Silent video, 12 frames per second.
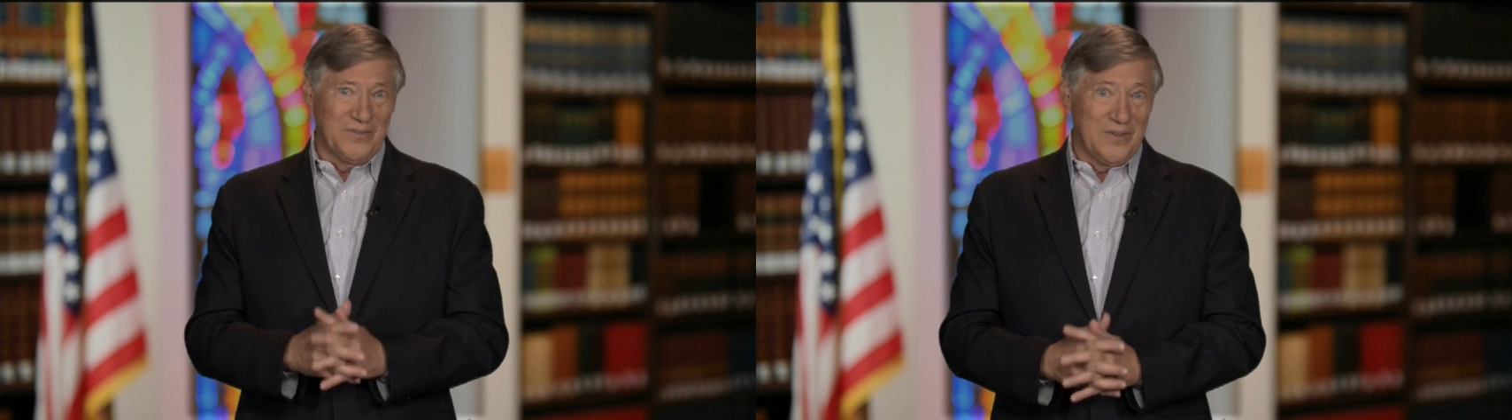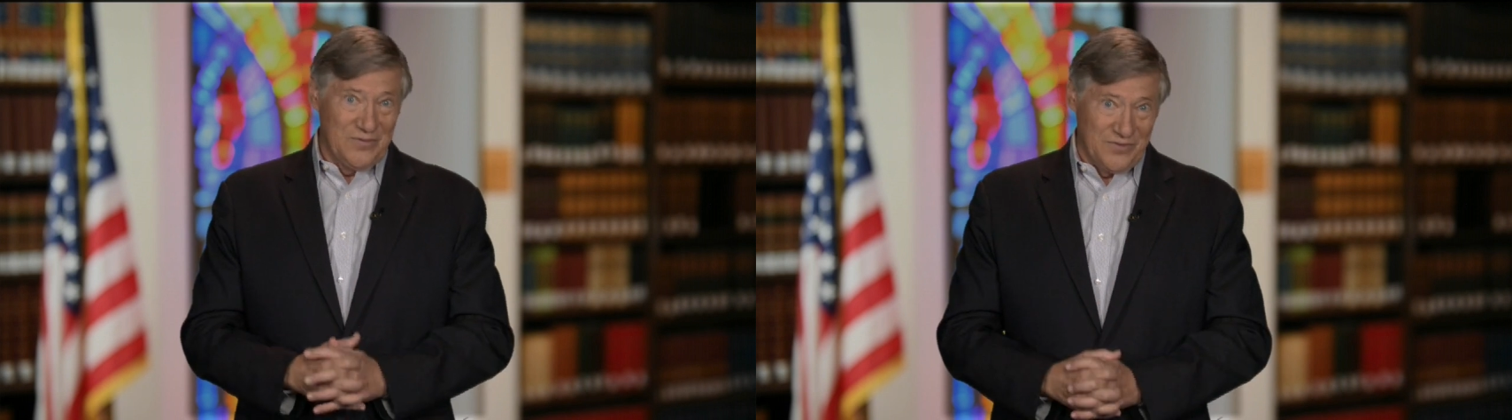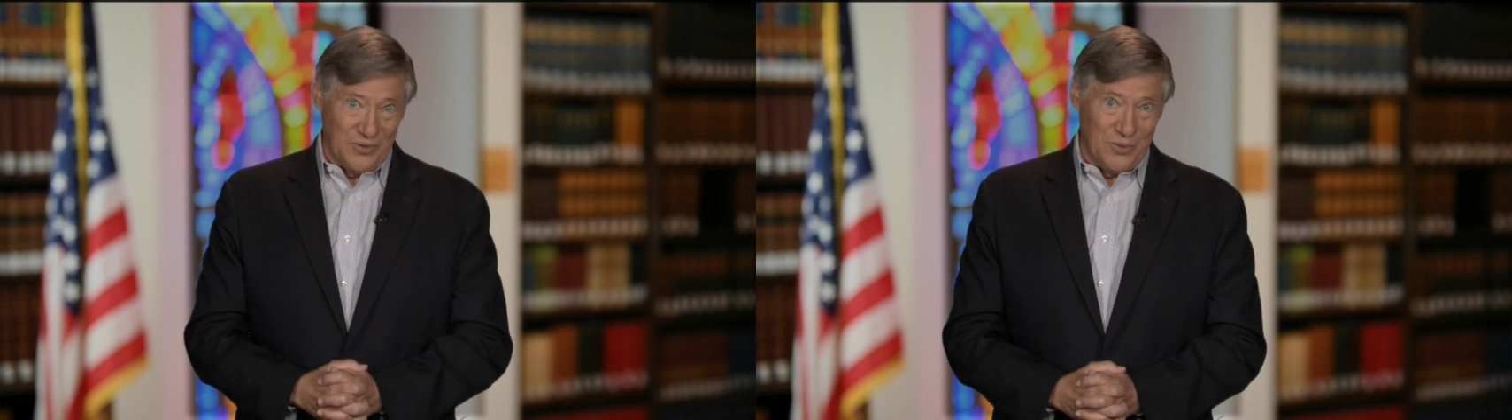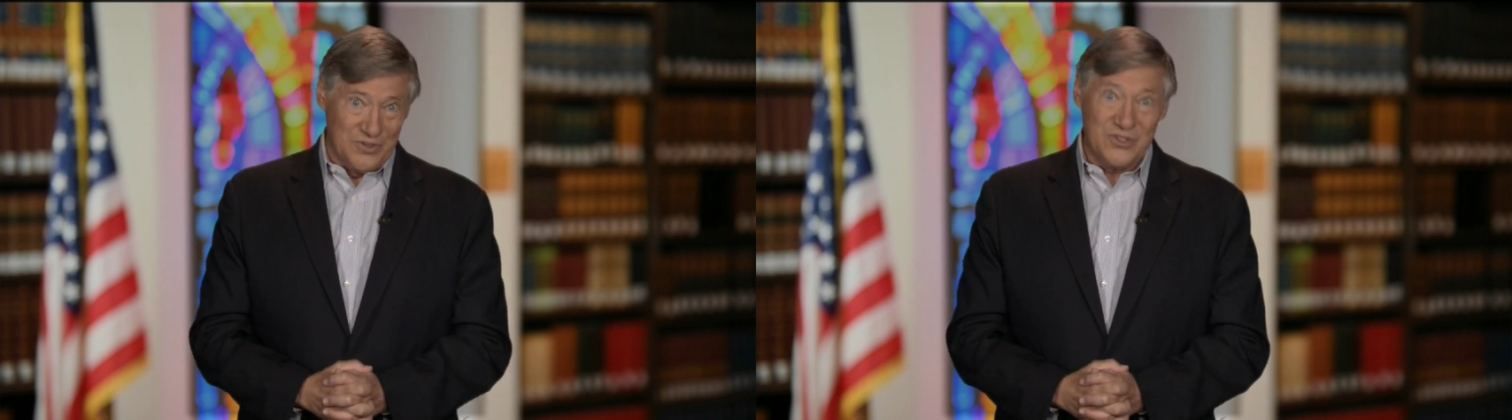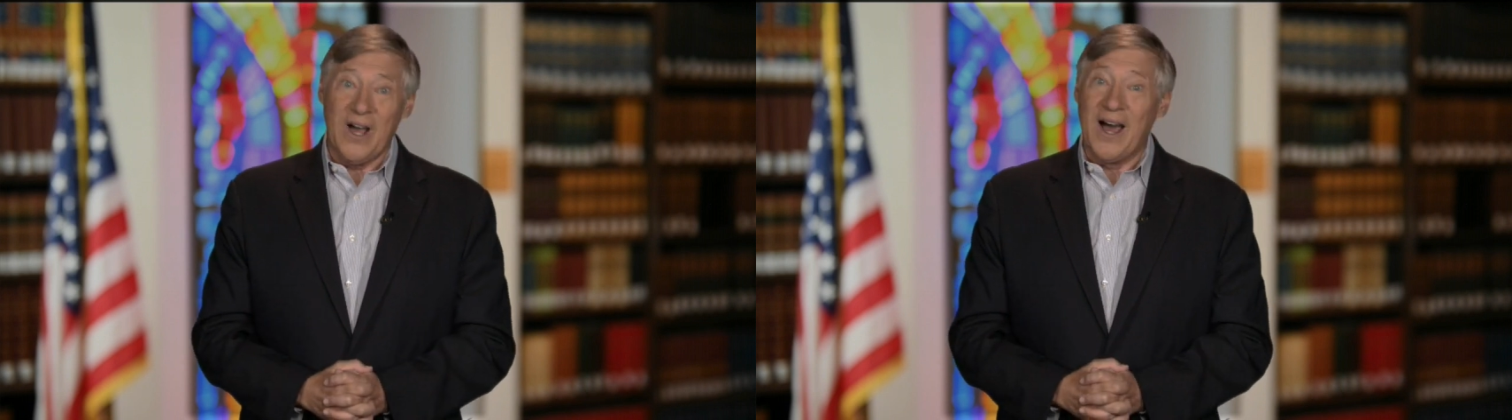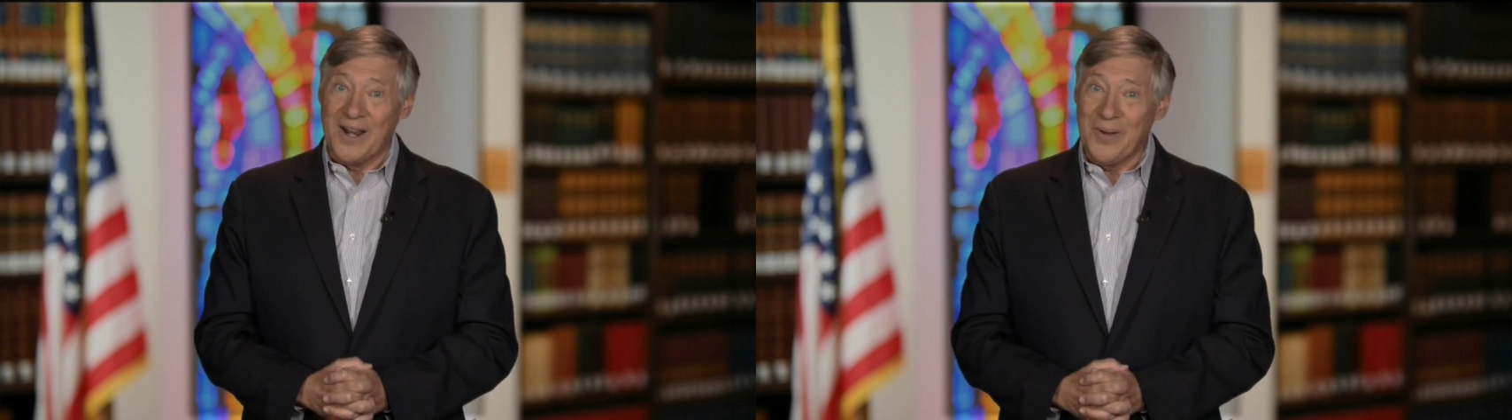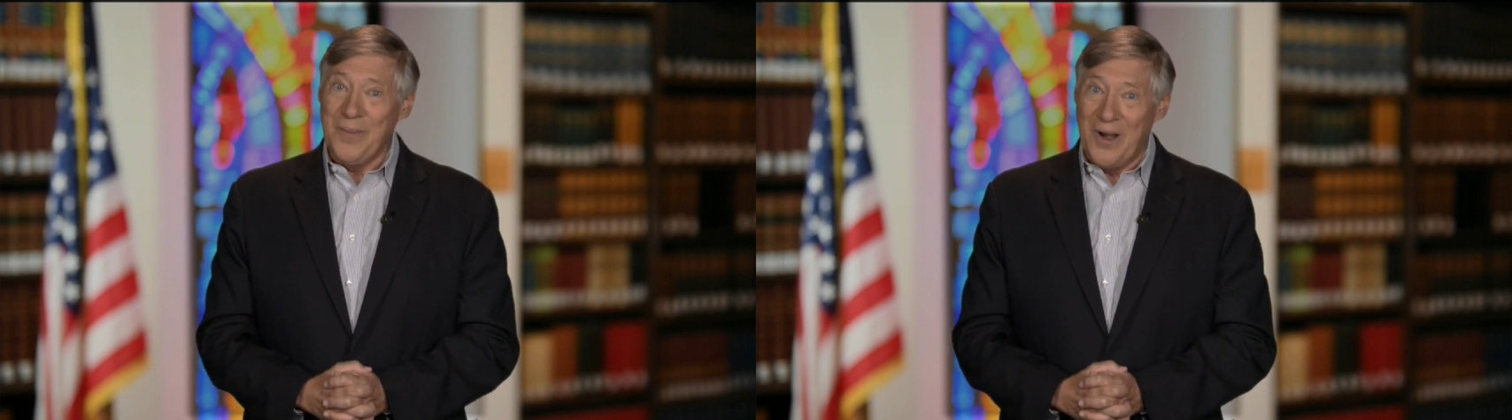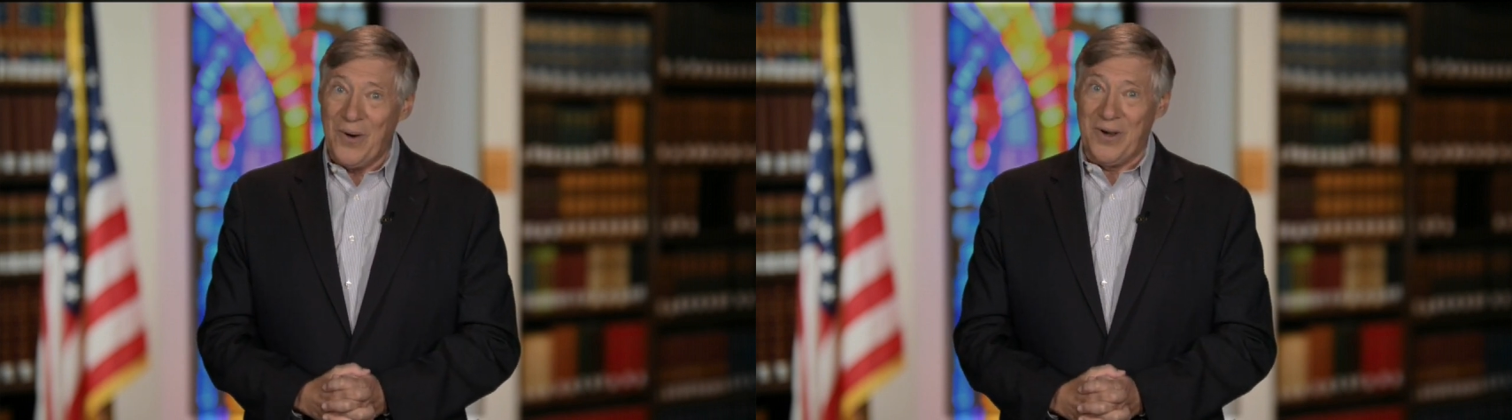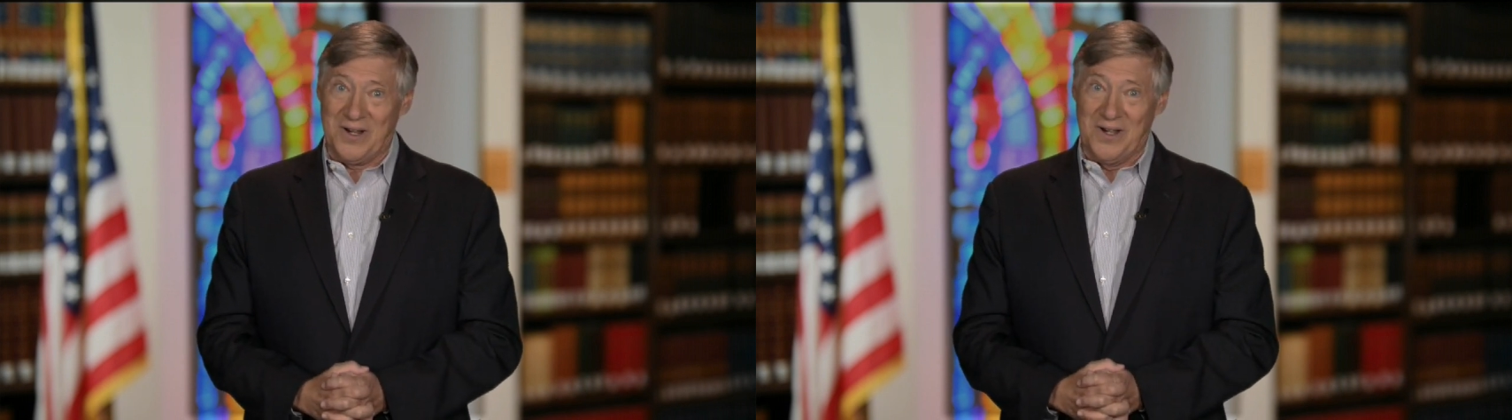influence on
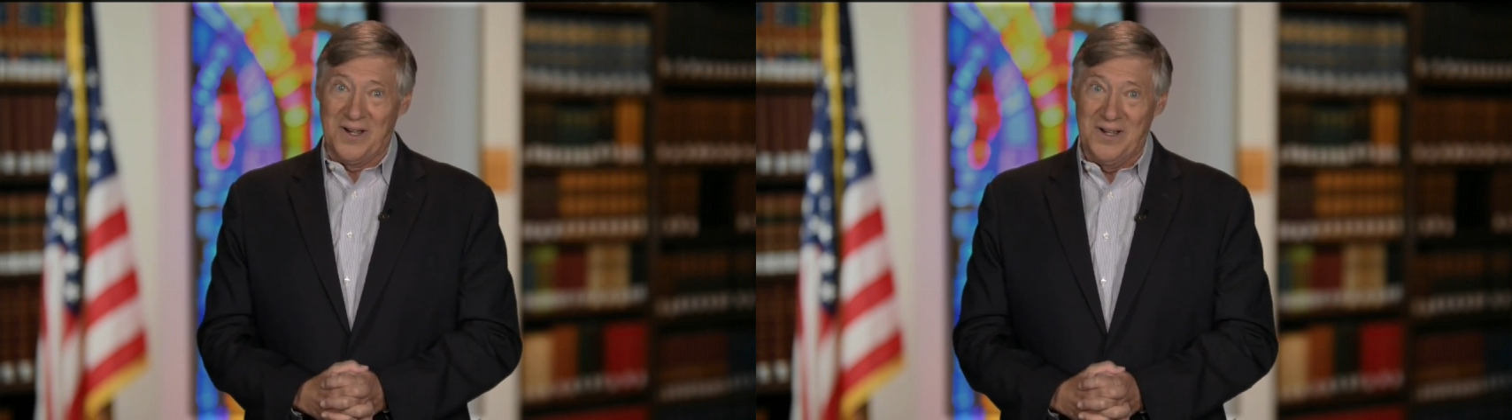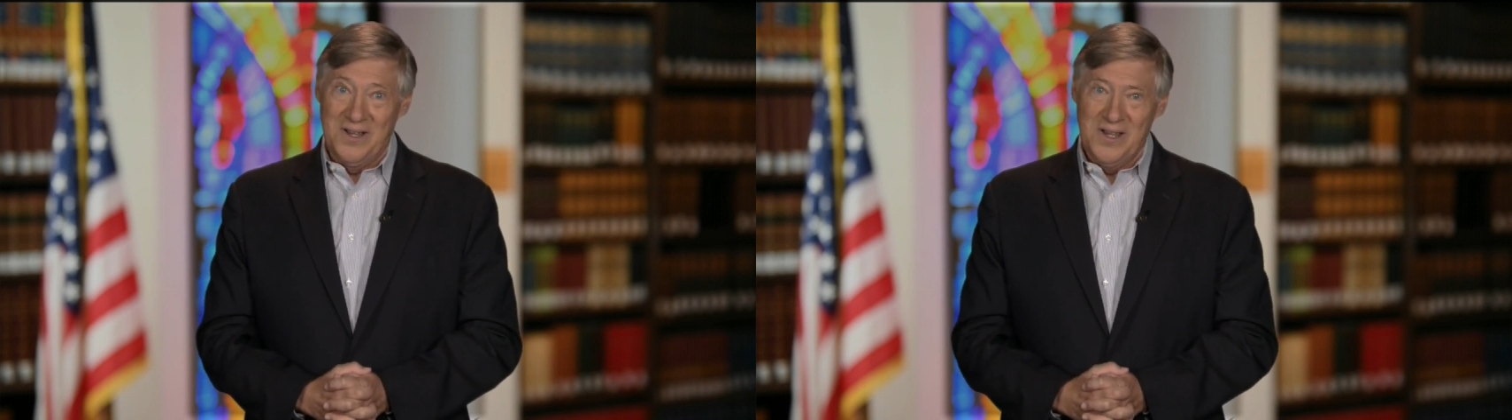America.